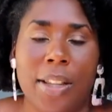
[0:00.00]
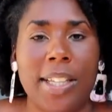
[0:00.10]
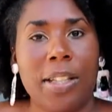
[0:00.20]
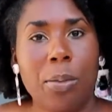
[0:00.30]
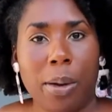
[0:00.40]
Oh,
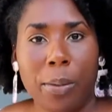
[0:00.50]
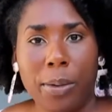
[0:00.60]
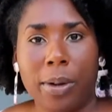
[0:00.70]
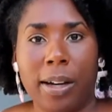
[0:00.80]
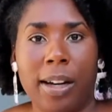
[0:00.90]
this is what
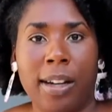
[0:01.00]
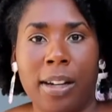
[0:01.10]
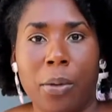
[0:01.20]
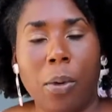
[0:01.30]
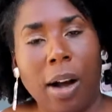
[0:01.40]
we were
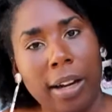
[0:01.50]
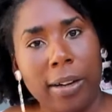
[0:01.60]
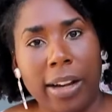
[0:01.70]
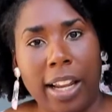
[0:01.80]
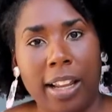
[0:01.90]

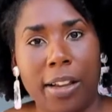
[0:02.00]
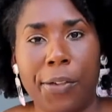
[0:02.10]
watering